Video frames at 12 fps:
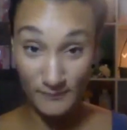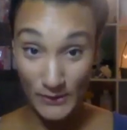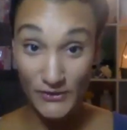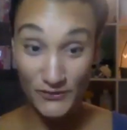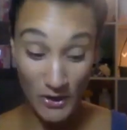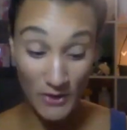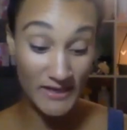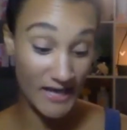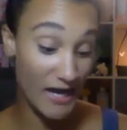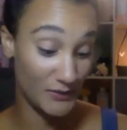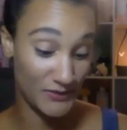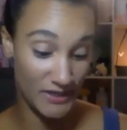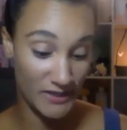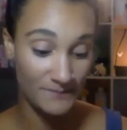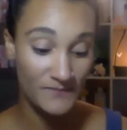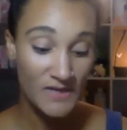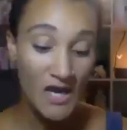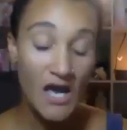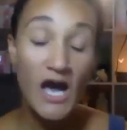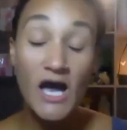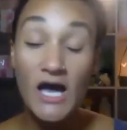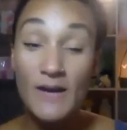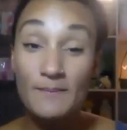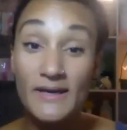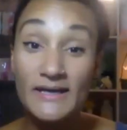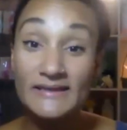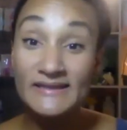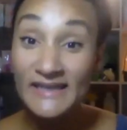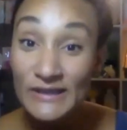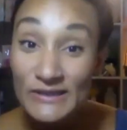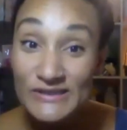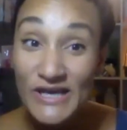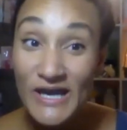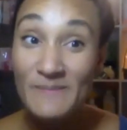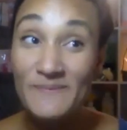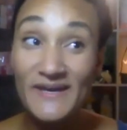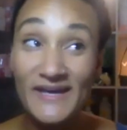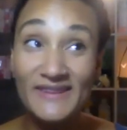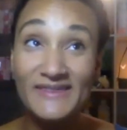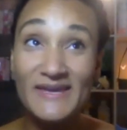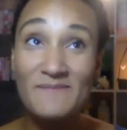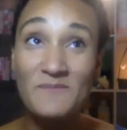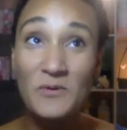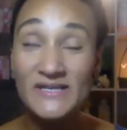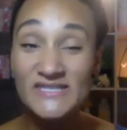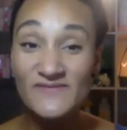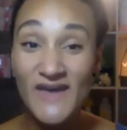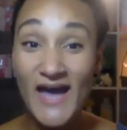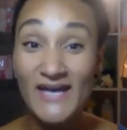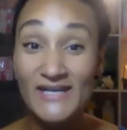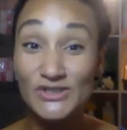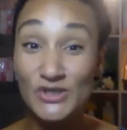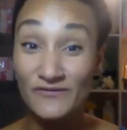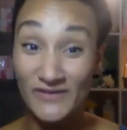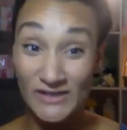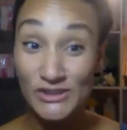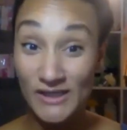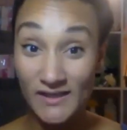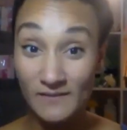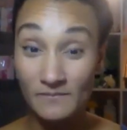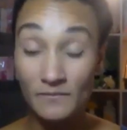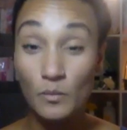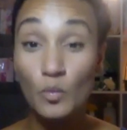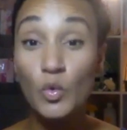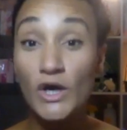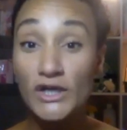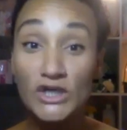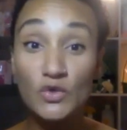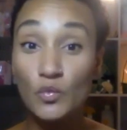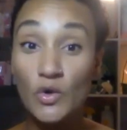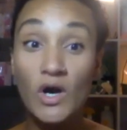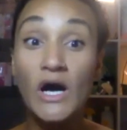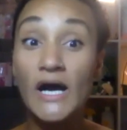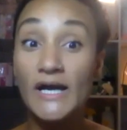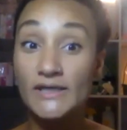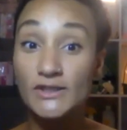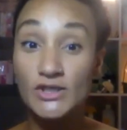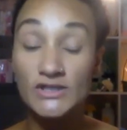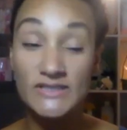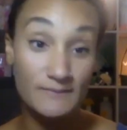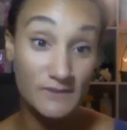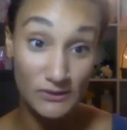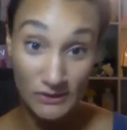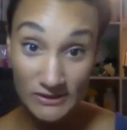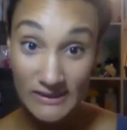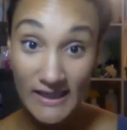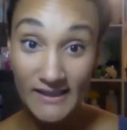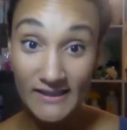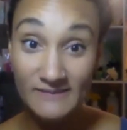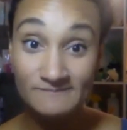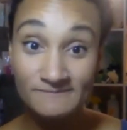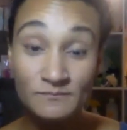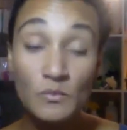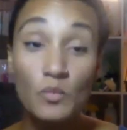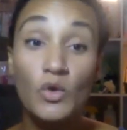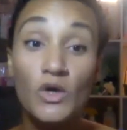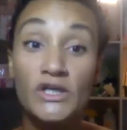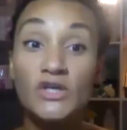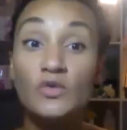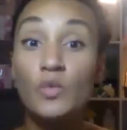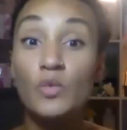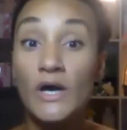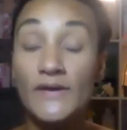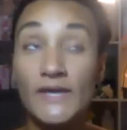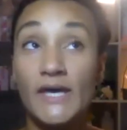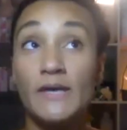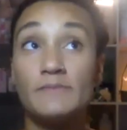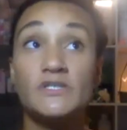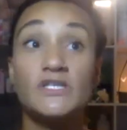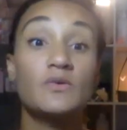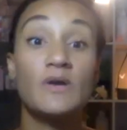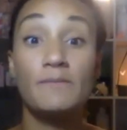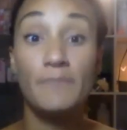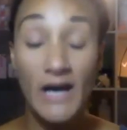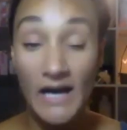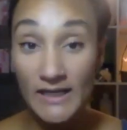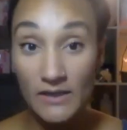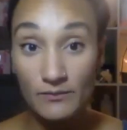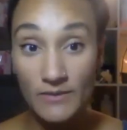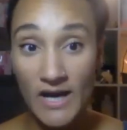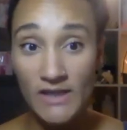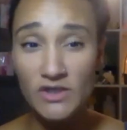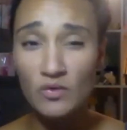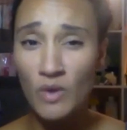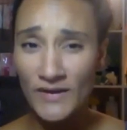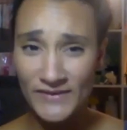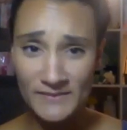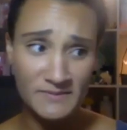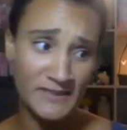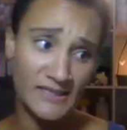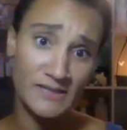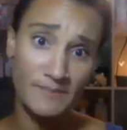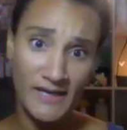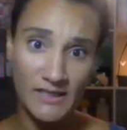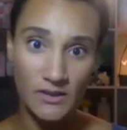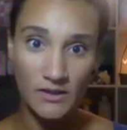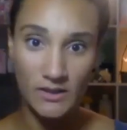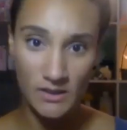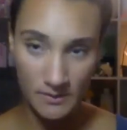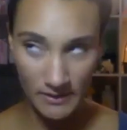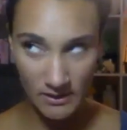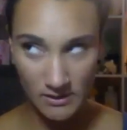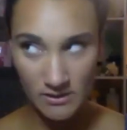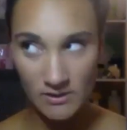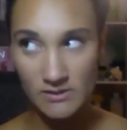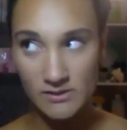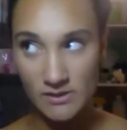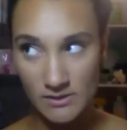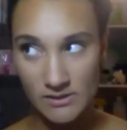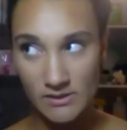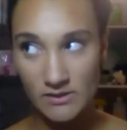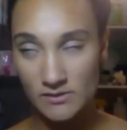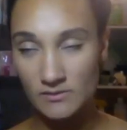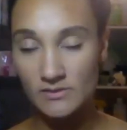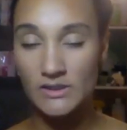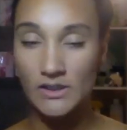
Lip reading: throw that out there. Leadership, the importance of that is your vision. What do you want your team to look like? What do you want them to embody, right? You want them to be independent, Sensei consultants.